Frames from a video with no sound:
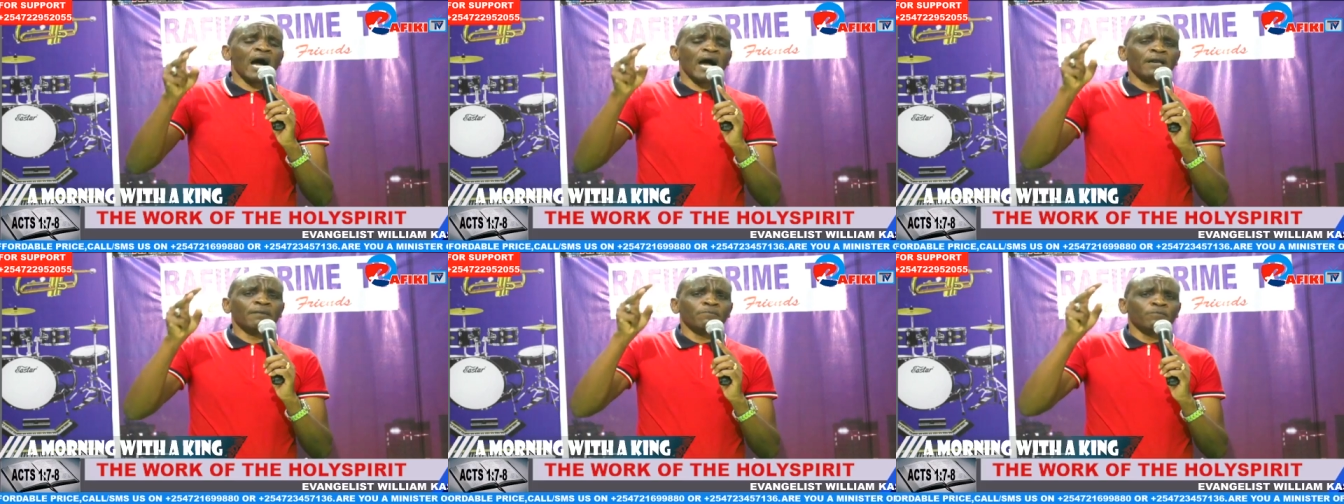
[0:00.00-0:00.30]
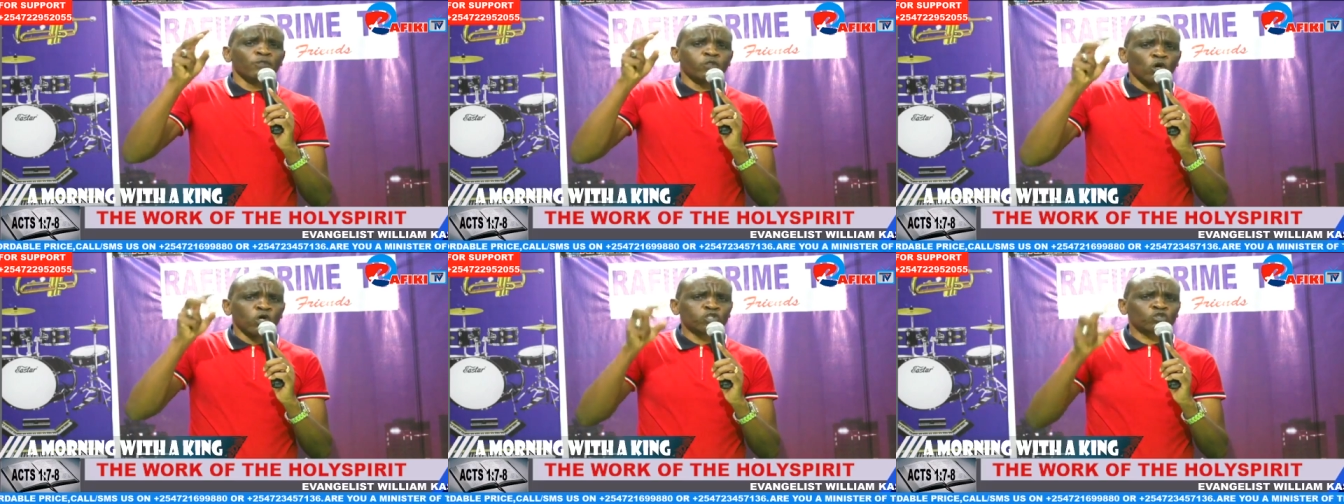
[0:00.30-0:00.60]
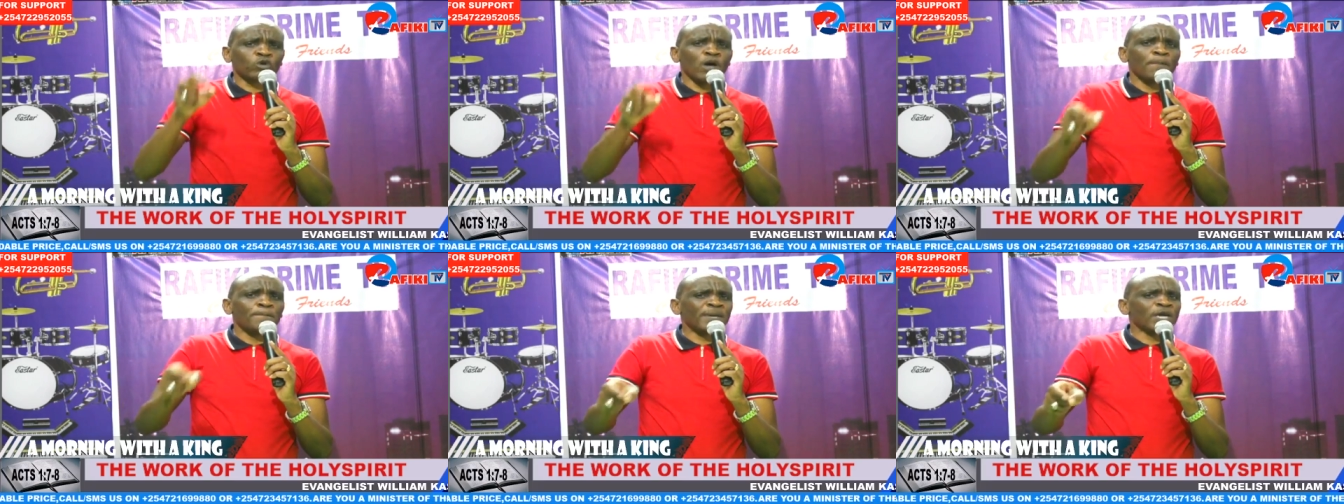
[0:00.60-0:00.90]
those who are
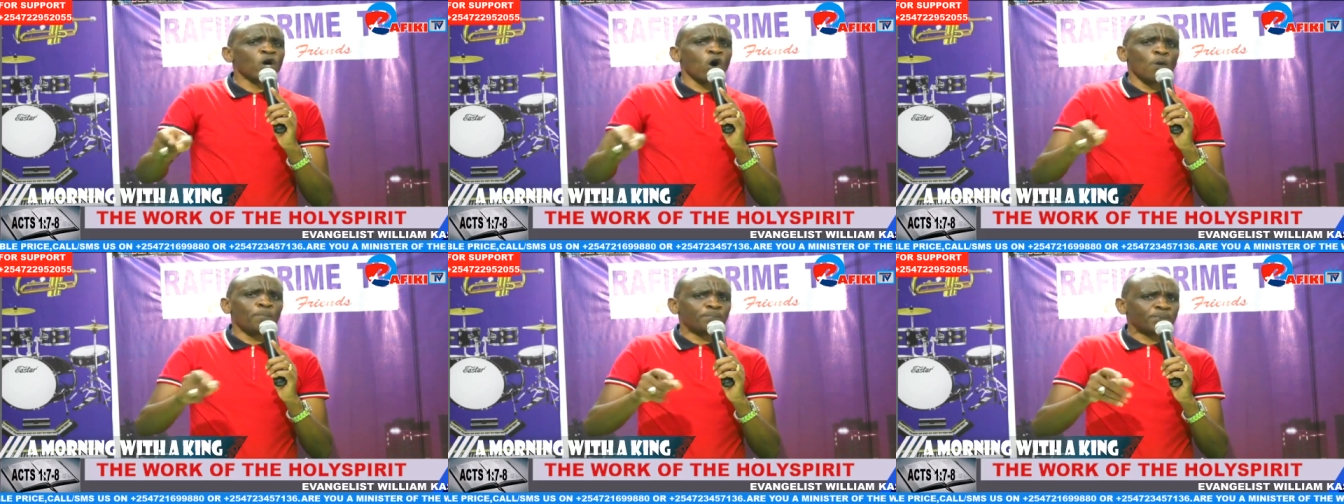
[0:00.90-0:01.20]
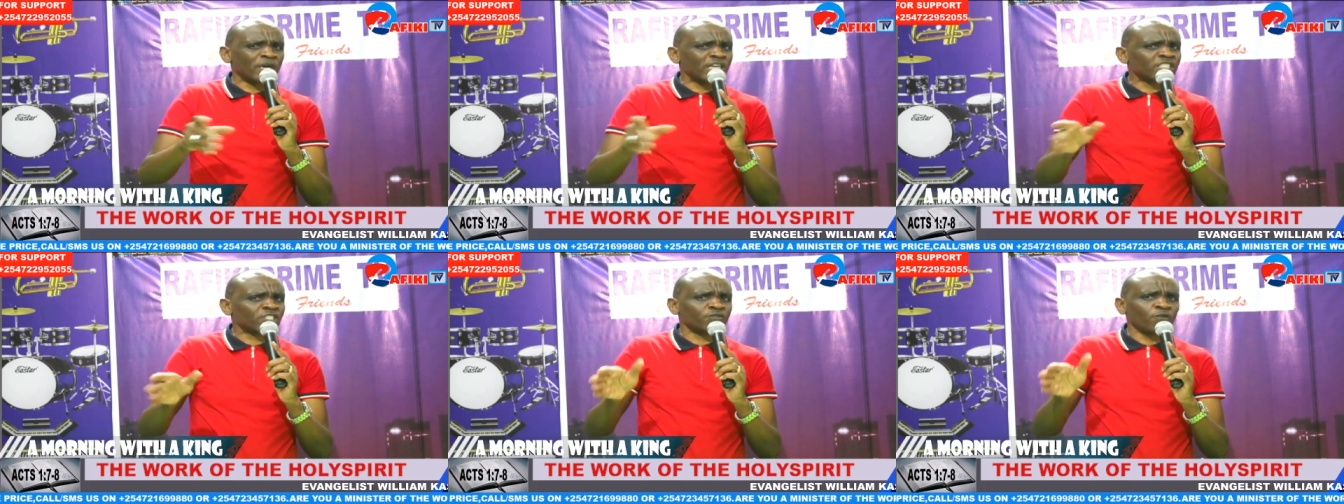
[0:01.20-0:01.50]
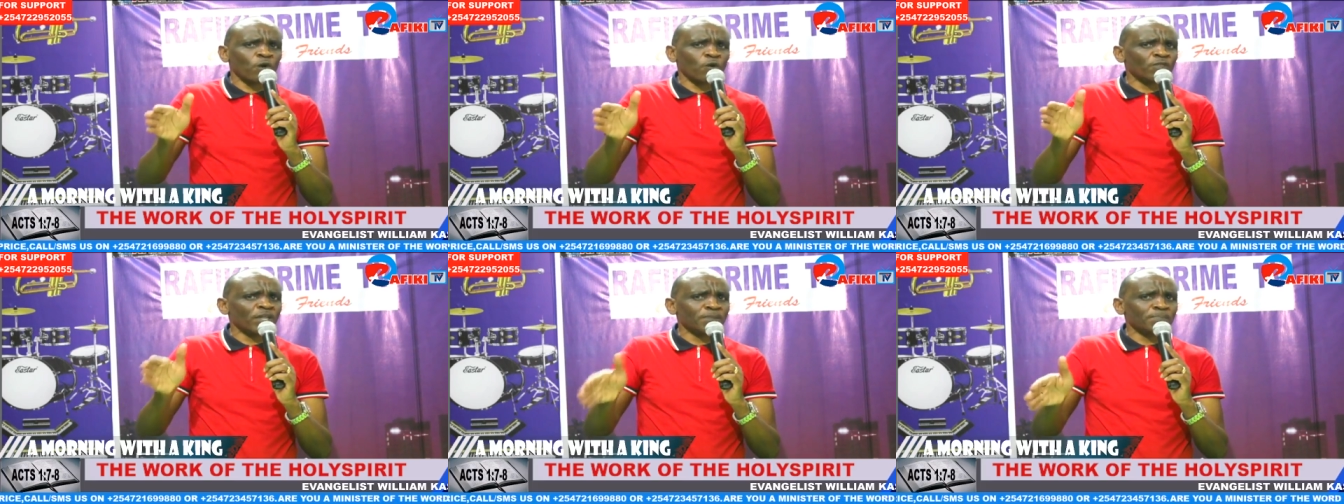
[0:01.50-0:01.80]
being oppressed
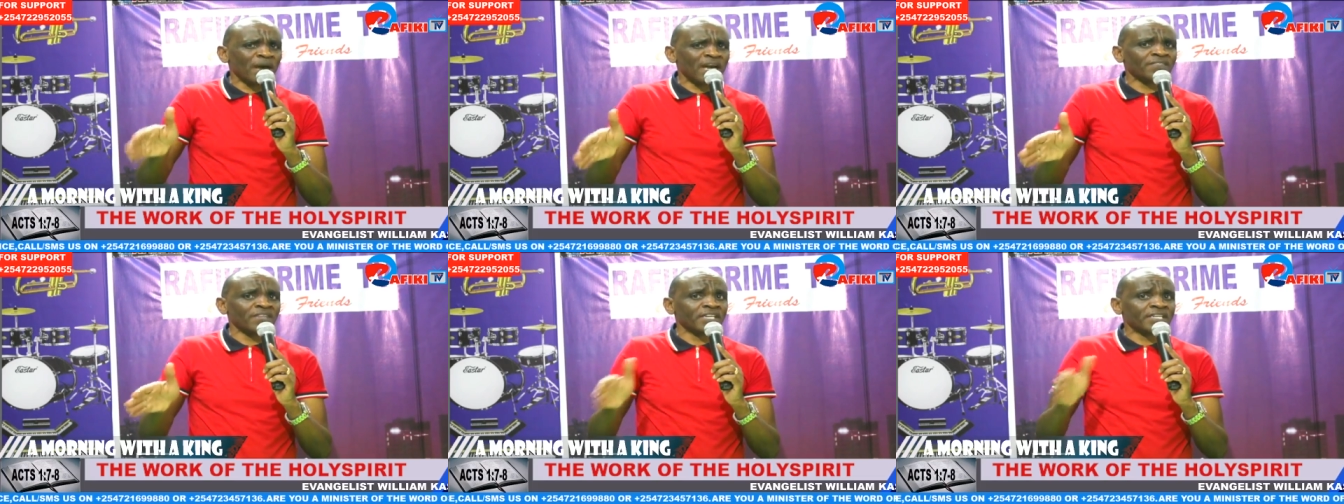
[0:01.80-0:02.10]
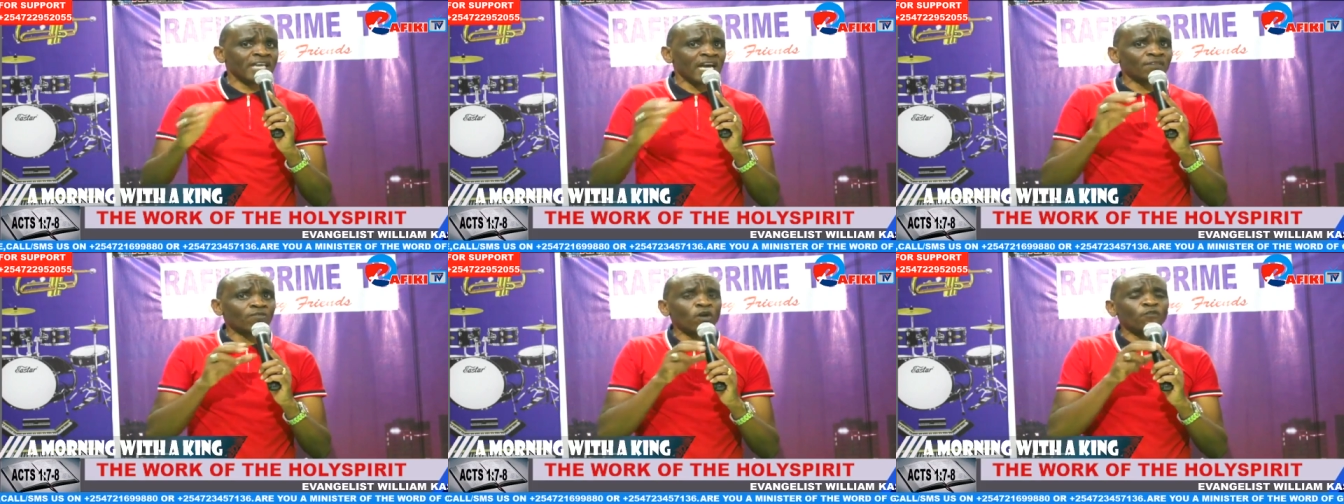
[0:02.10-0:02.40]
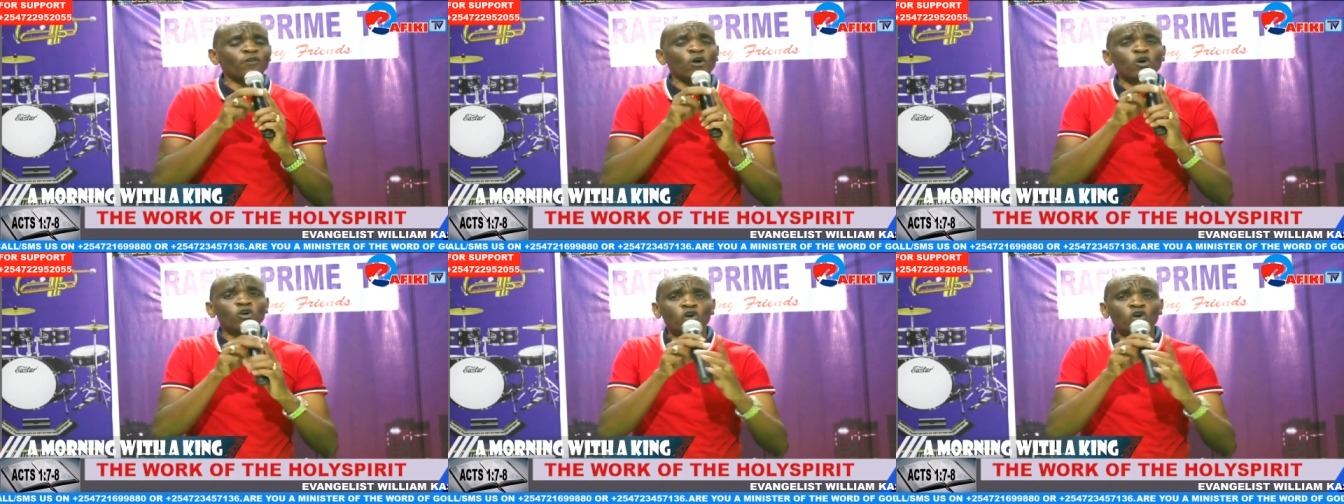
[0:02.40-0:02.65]
the, by the devil, for God